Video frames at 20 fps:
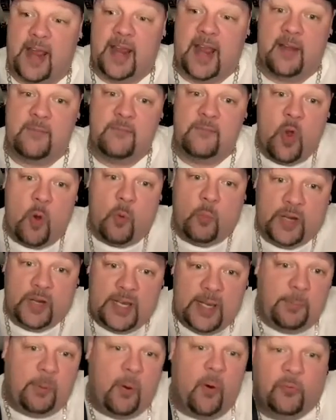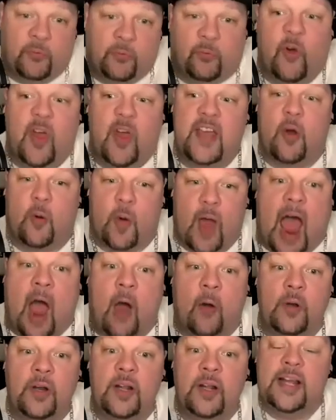And when he pulled Fuego
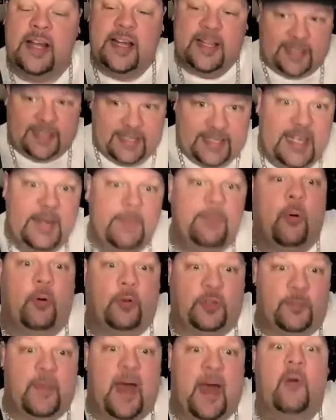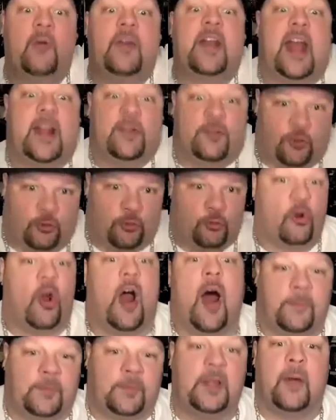out, like he pulled him out and
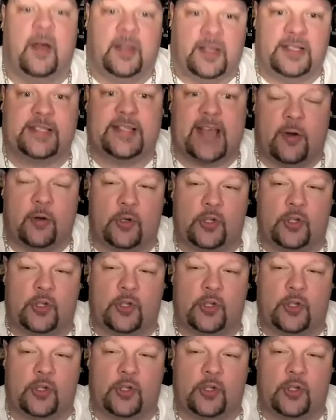dropped him on the center.